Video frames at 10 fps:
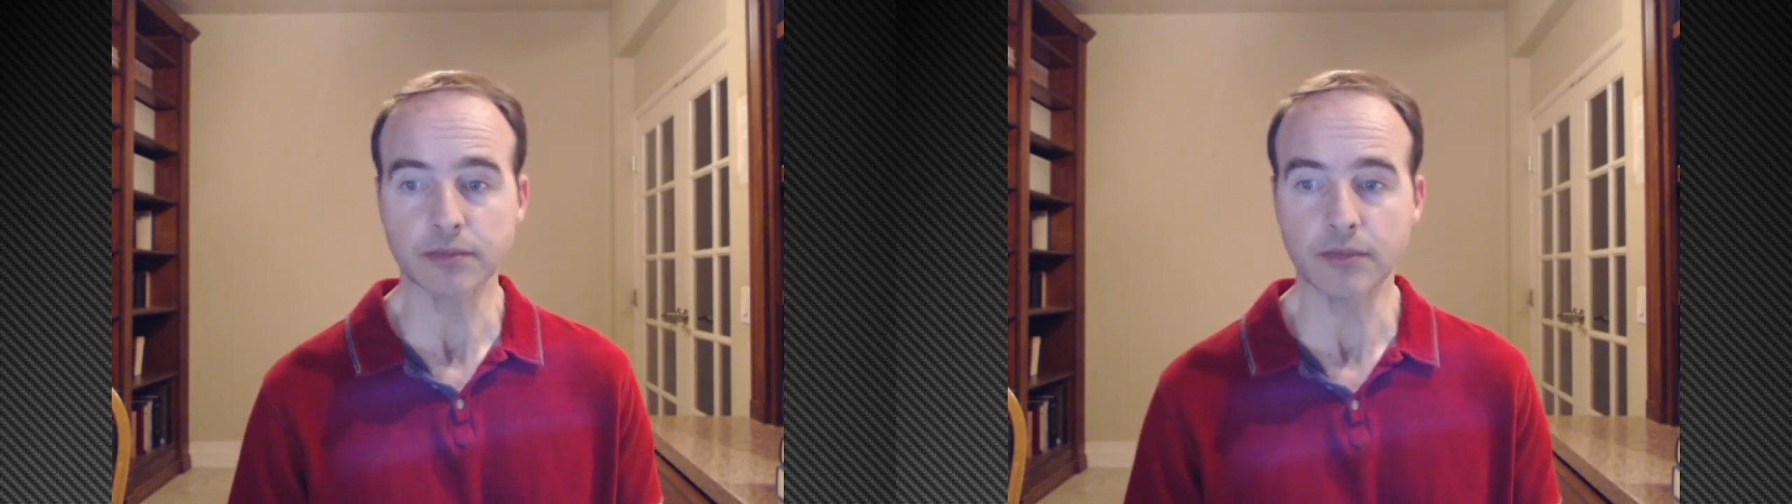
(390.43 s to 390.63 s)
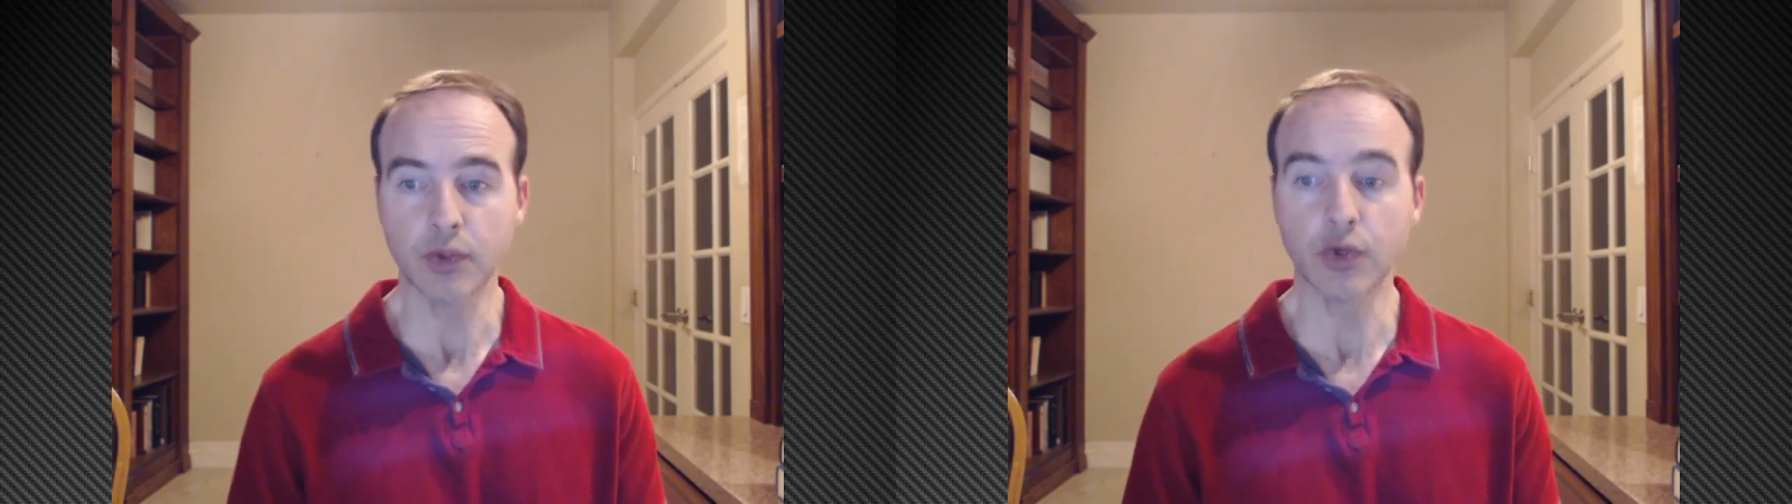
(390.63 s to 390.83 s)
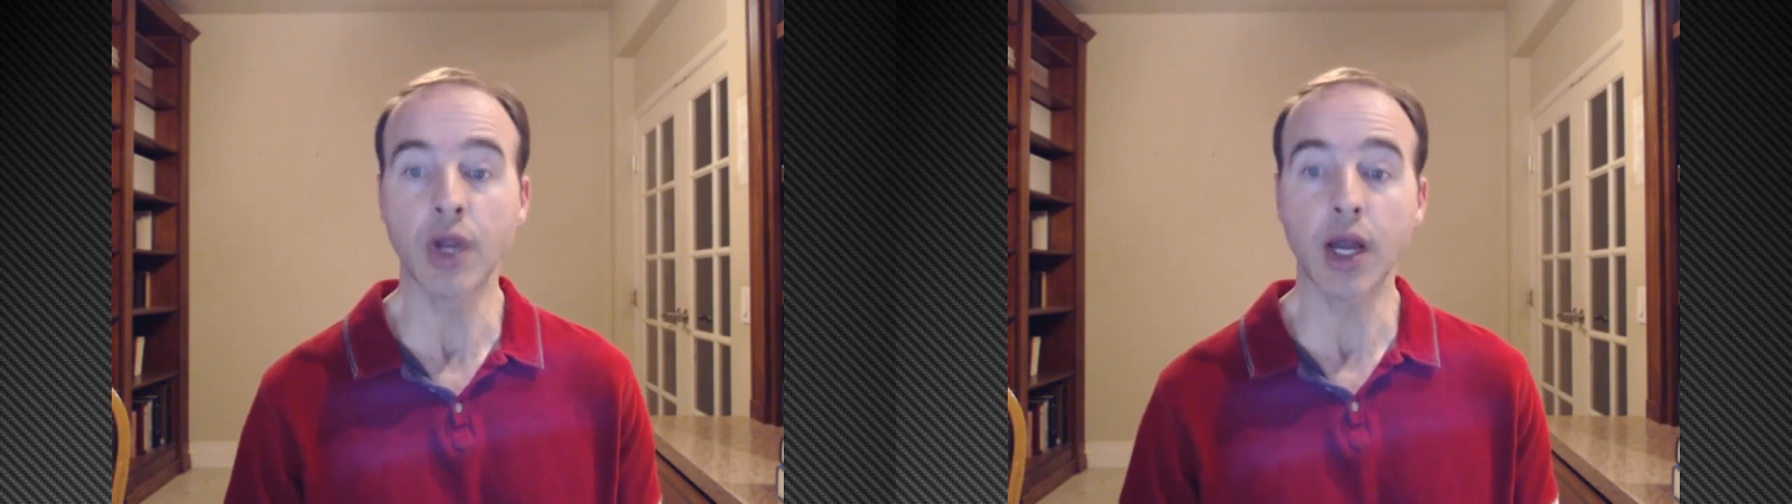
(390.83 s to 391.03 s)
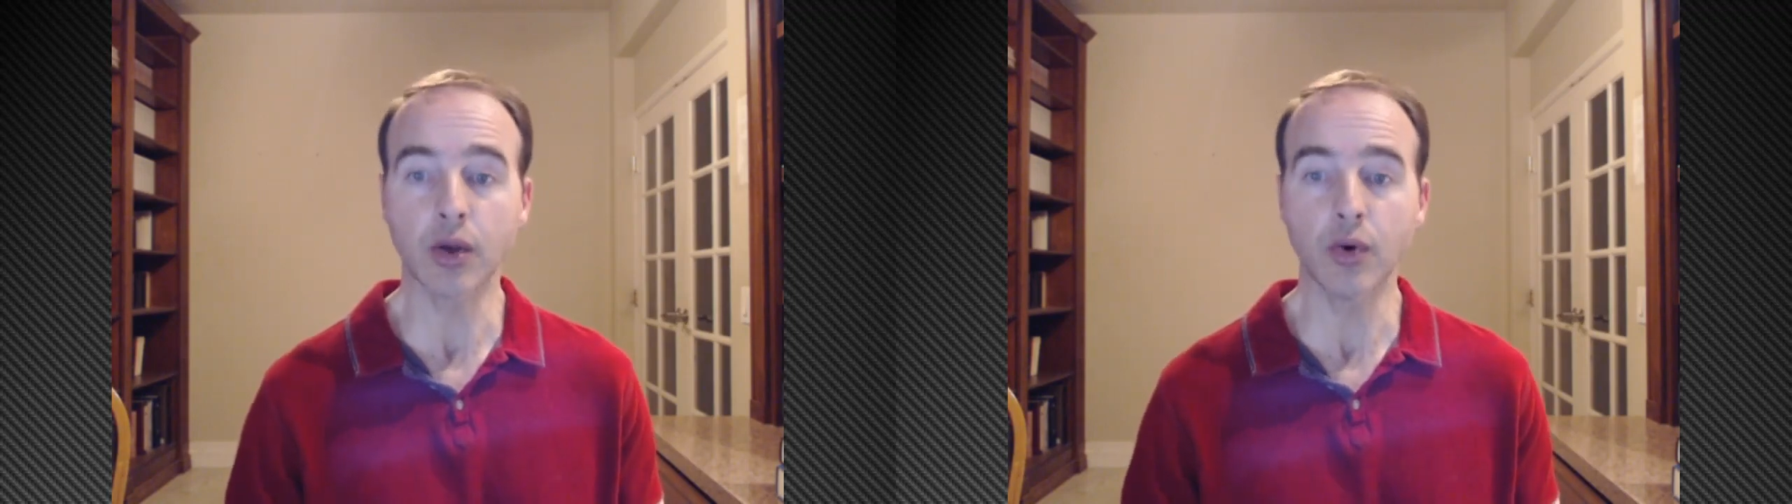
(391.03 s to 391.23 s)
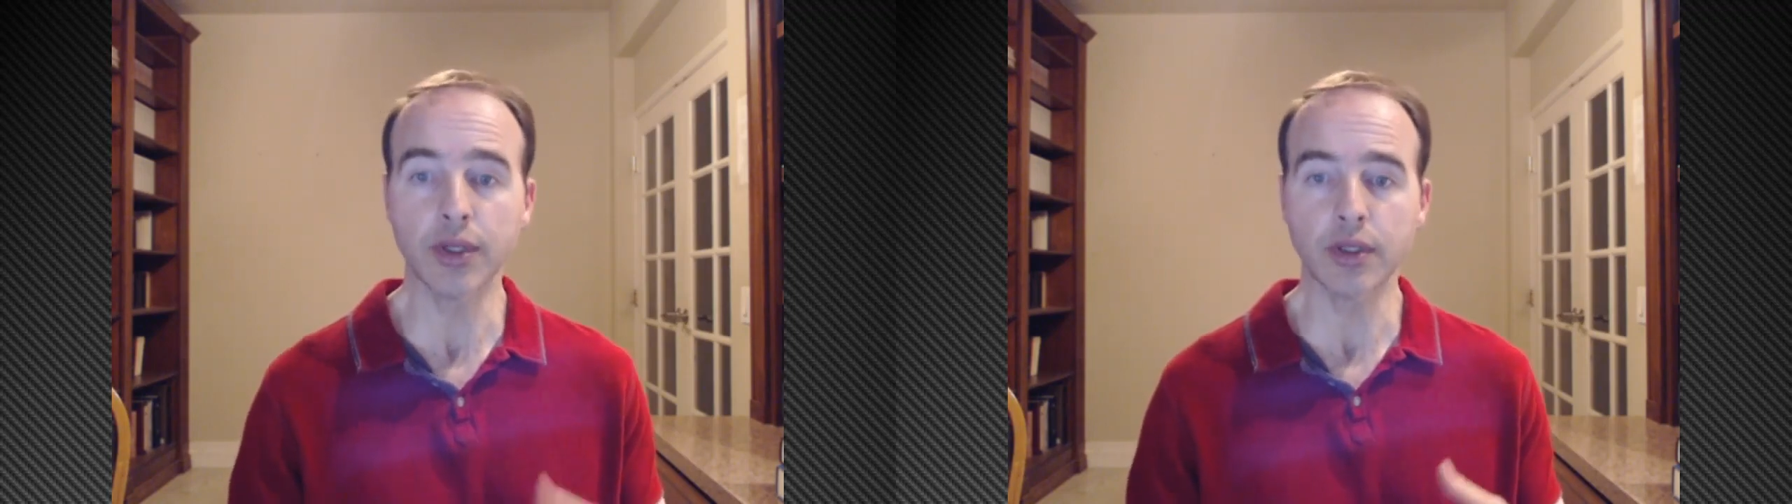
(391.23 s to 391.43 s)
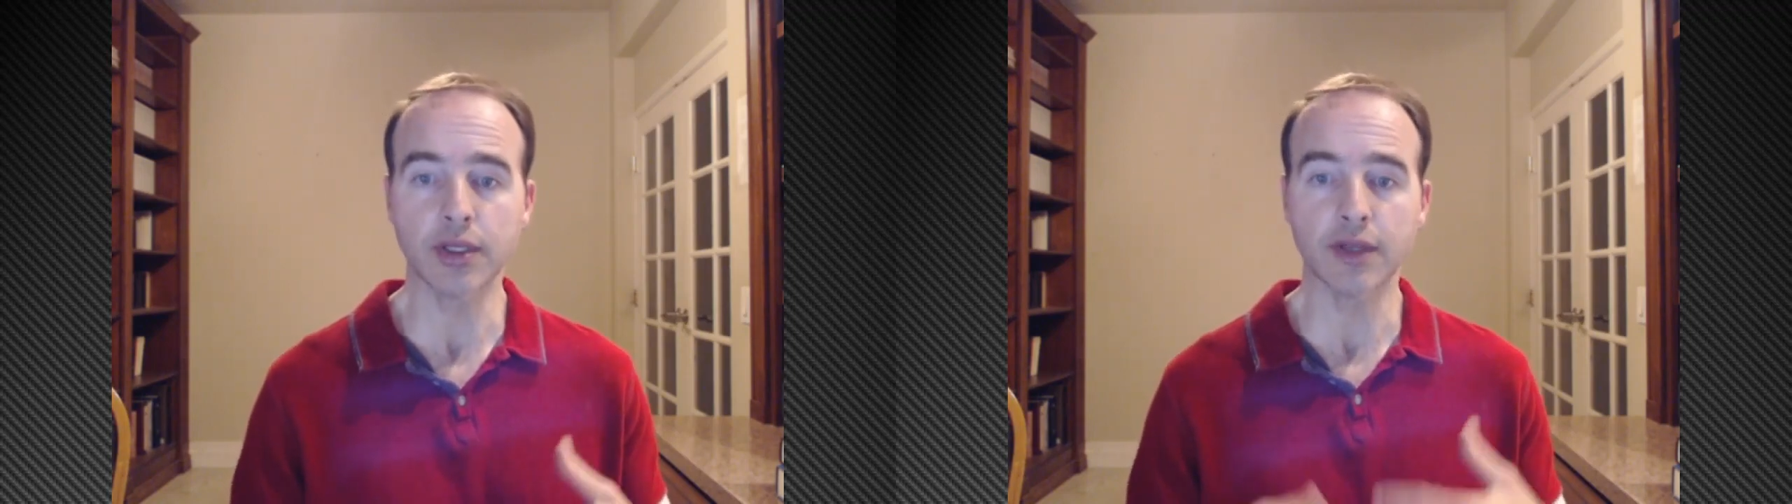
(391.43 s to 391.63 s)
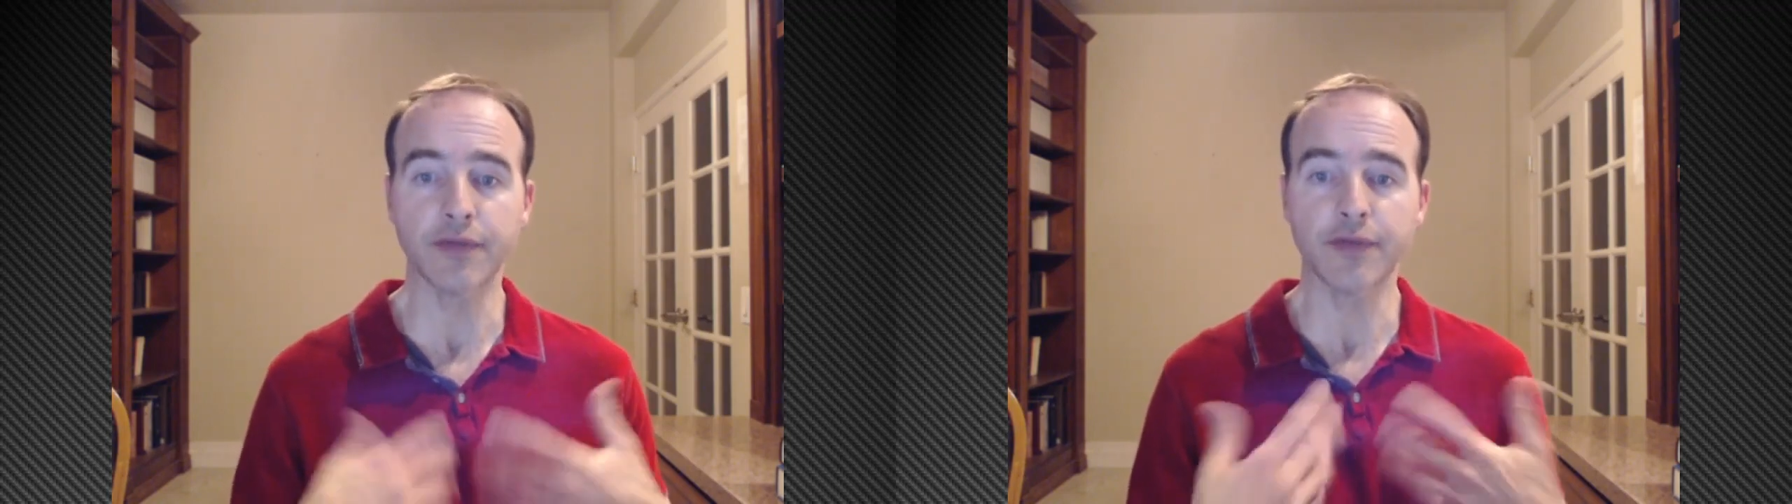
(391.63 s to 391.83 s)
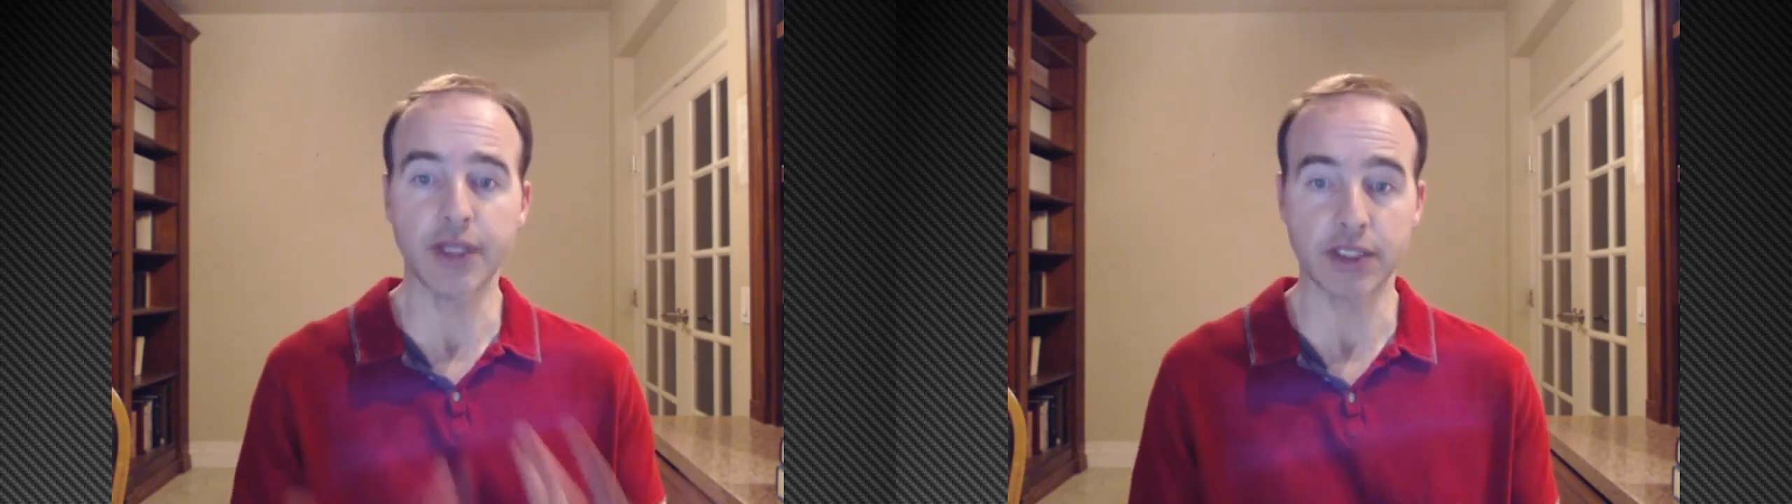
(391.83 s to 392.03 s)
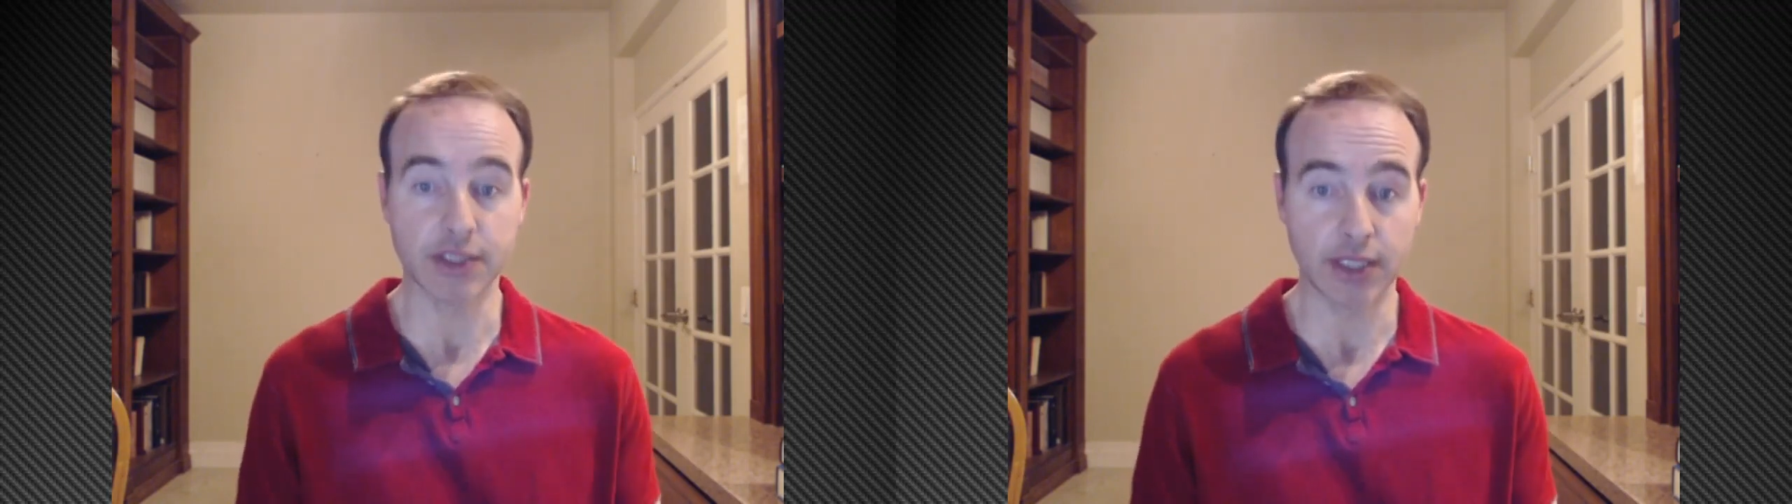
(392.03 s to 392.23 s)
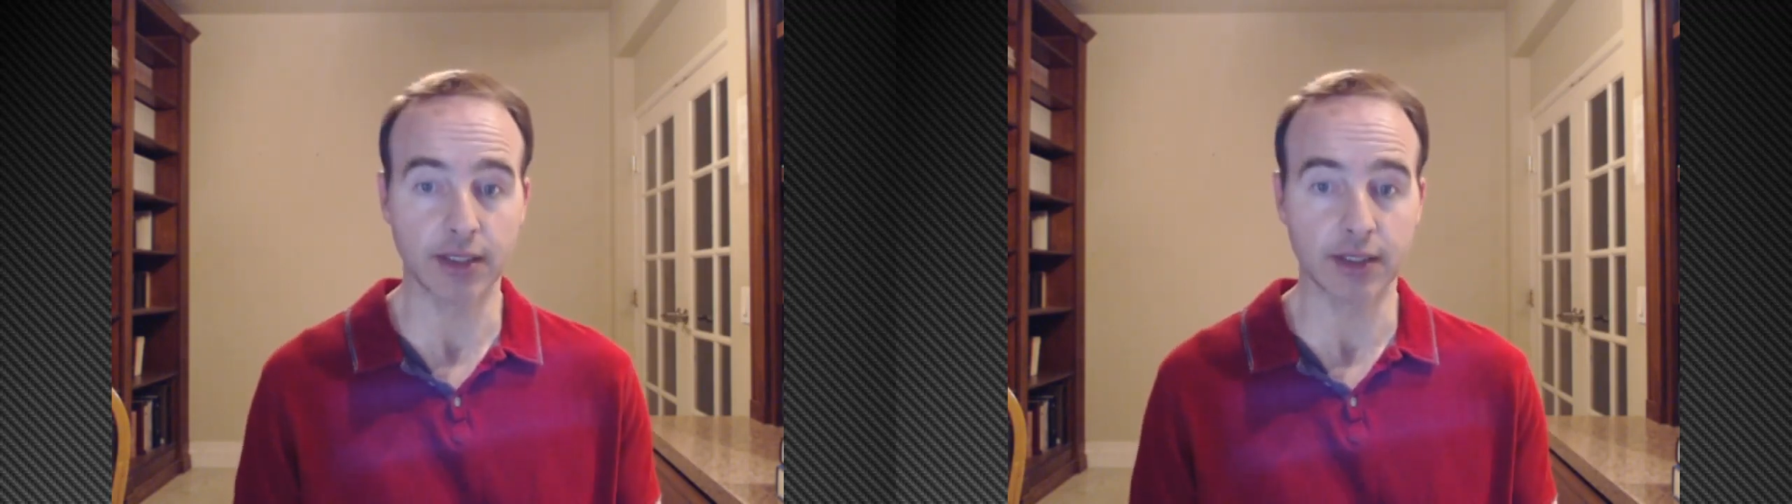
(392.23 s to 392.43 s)
You're not going to defeat
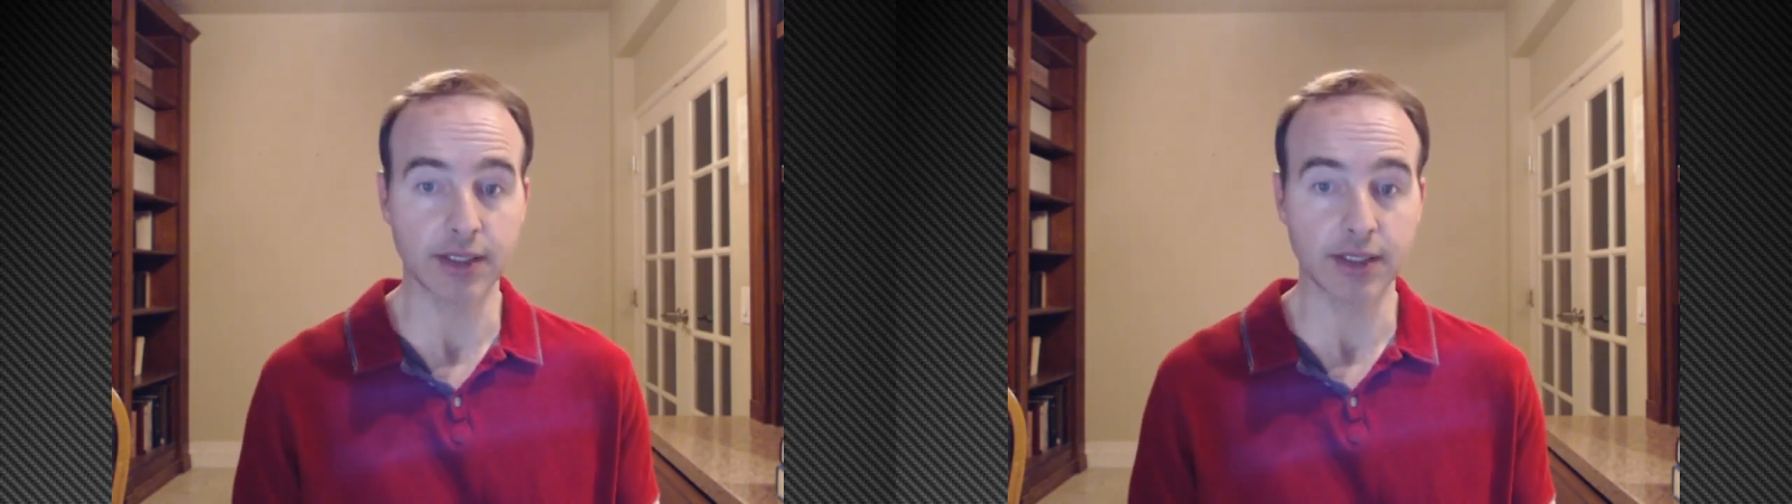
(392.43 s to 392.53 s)
Satan